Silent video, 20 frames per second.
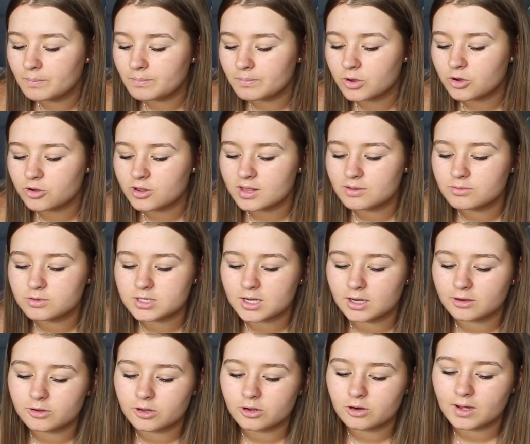because it will
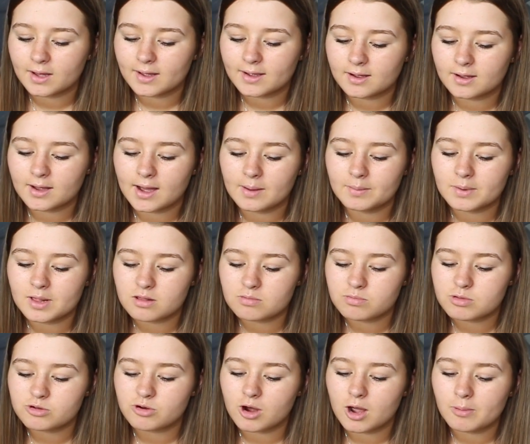tell you like how many
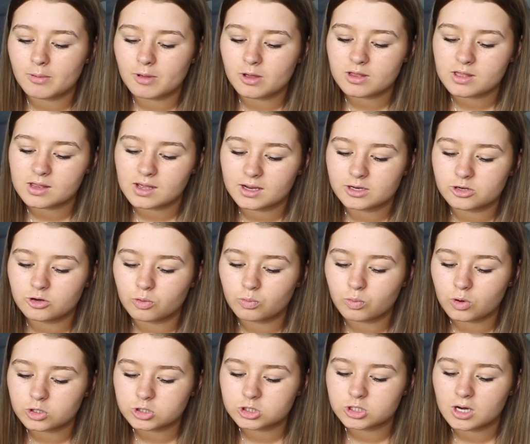subscribers and your
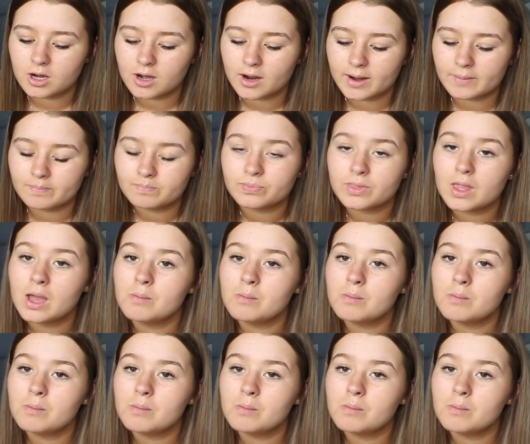watch time.